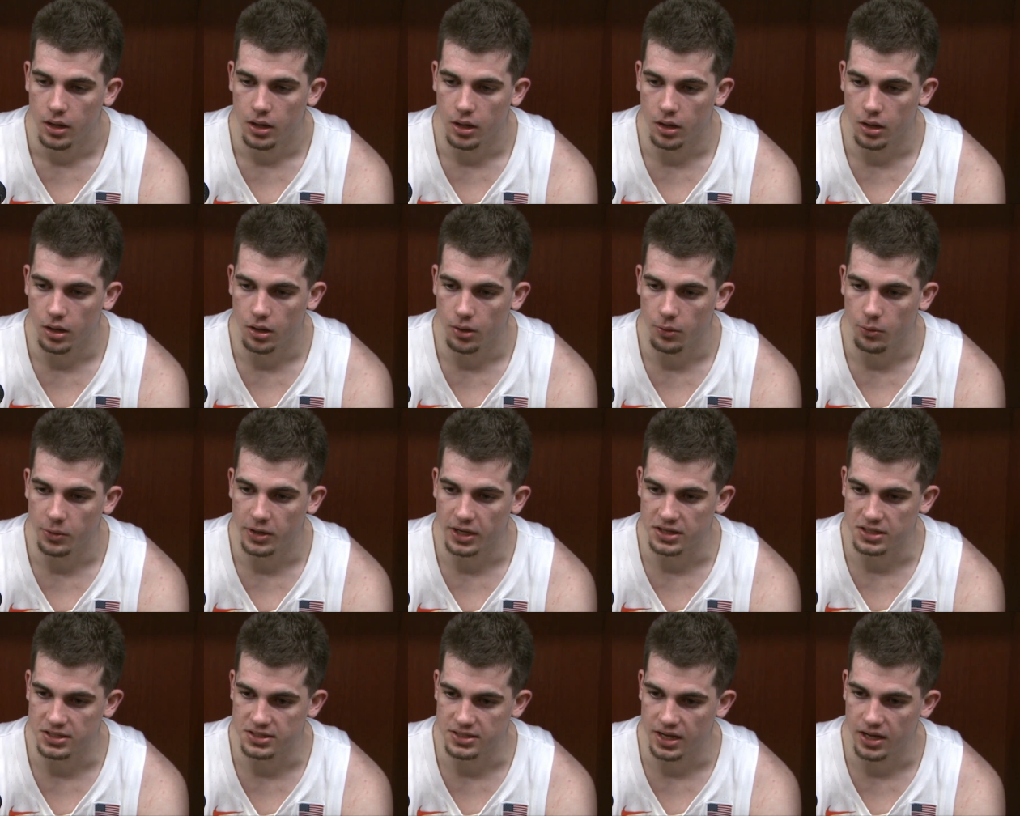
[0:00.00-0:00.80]
Uh,
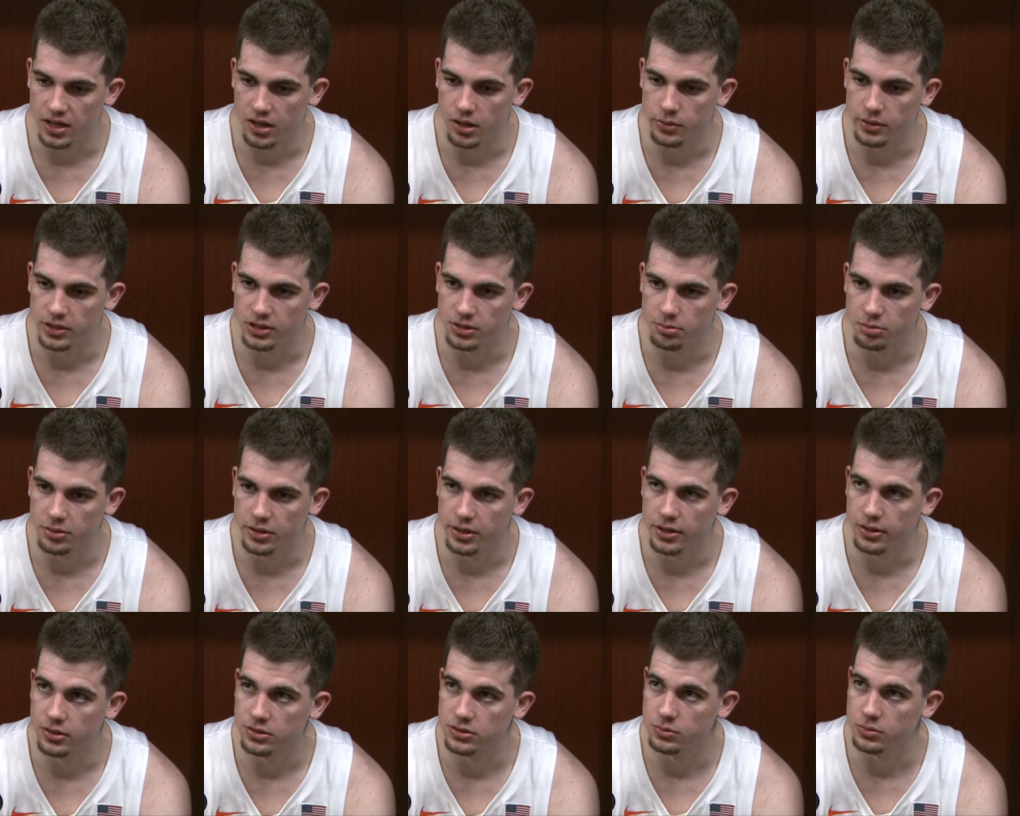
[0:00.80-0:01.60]
we got the talent, we got the
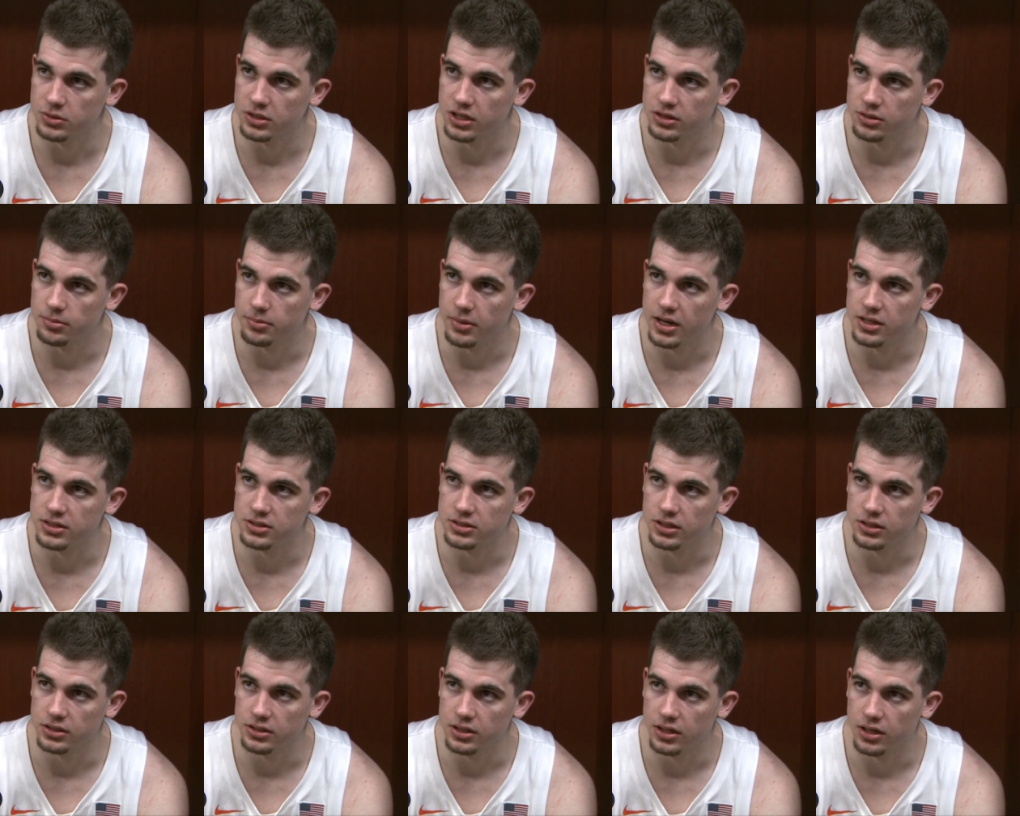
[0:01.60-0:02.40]
players, and we got the
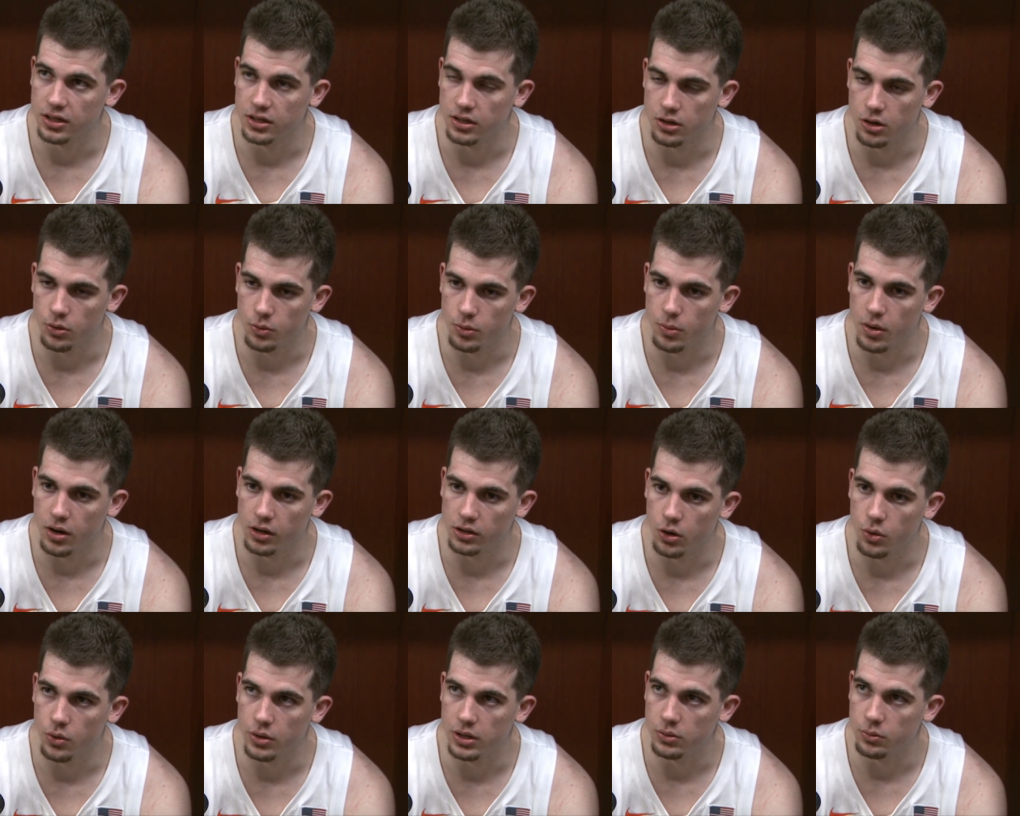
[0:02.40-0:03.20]
mindset that you know we
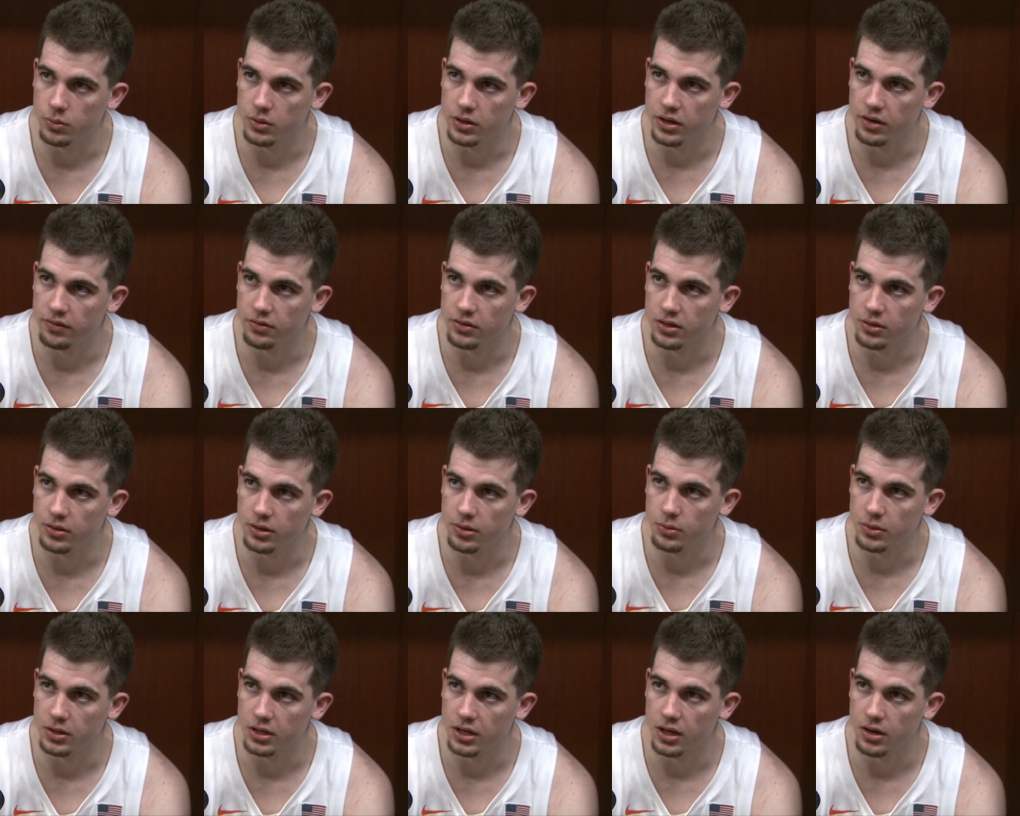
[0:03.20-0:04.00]
want to go in and win everything
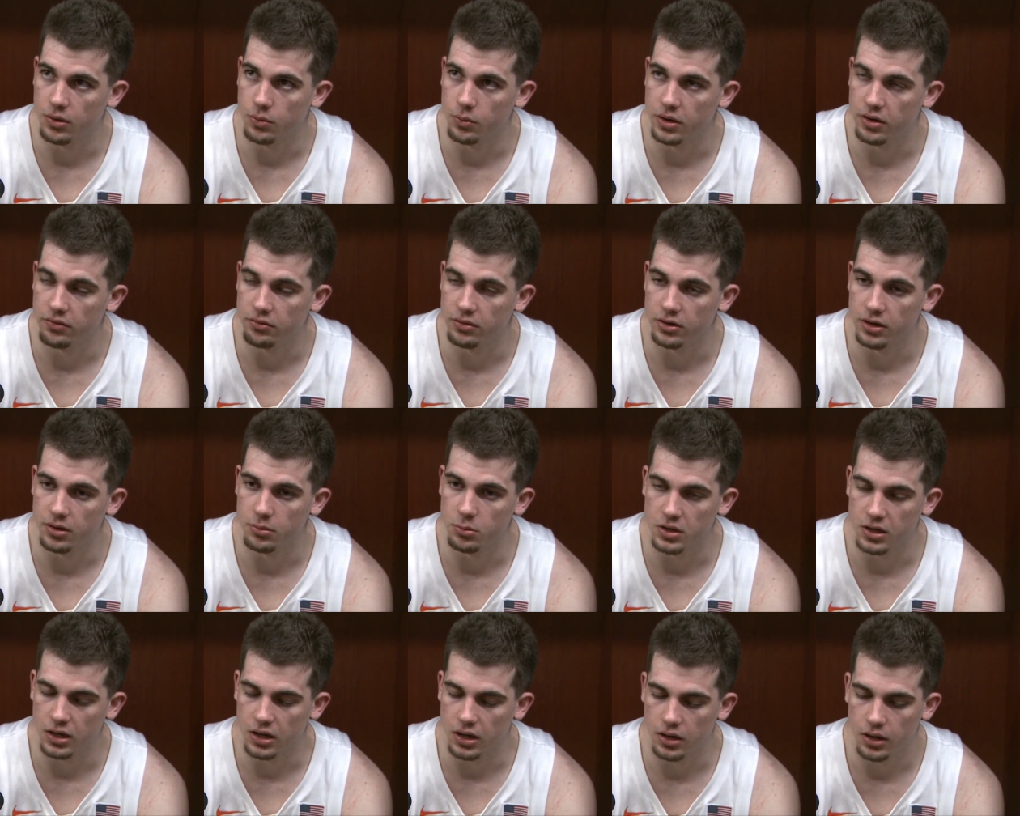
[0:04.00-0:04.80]
that we can and win every
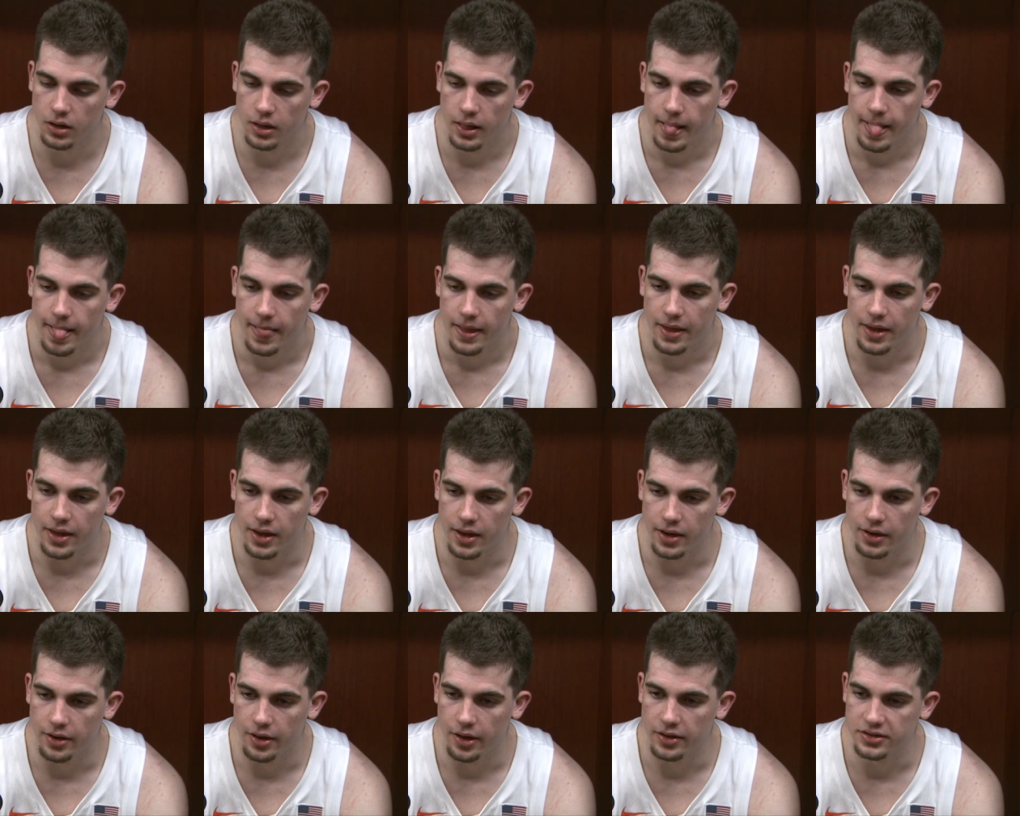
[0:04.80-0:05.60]
game we can,
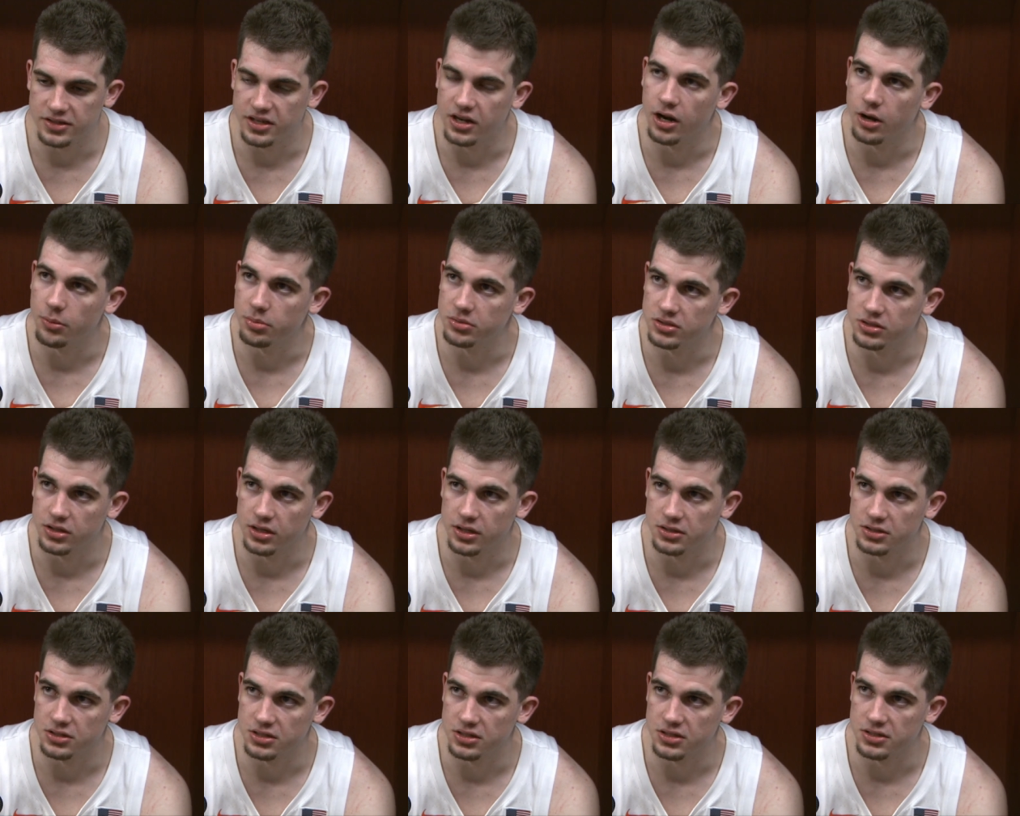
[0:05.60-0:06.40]
and uh, it's going to help us at
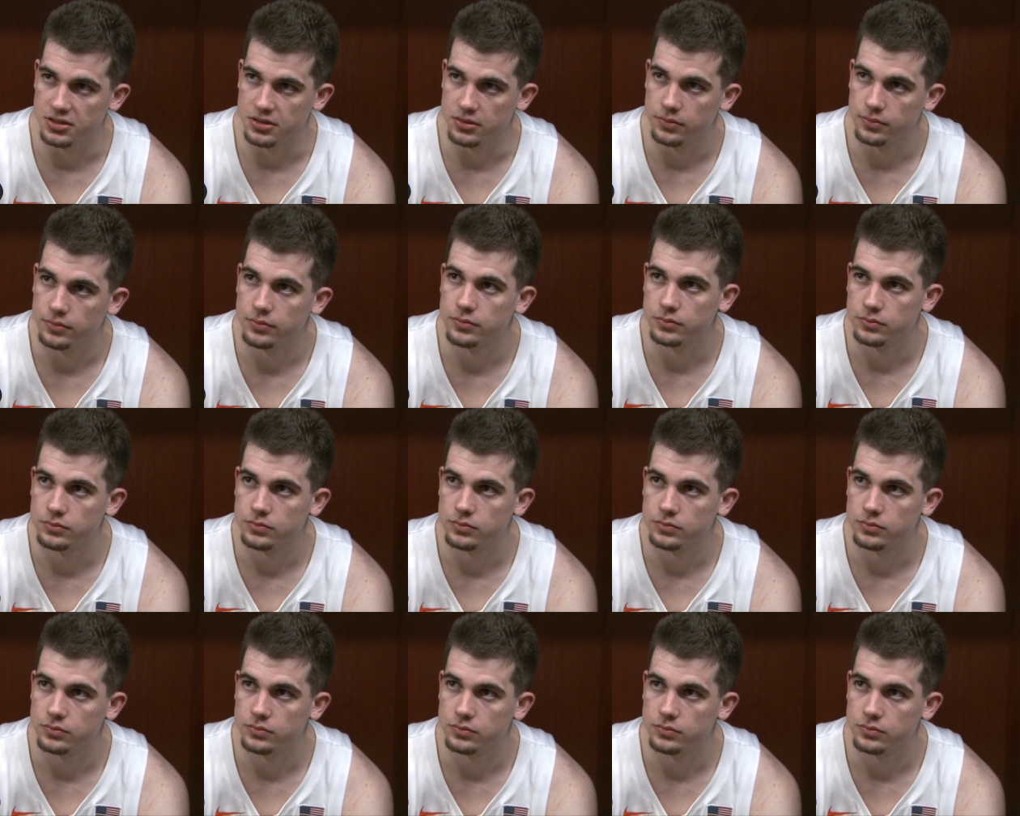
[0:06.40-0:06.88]
the end of the season.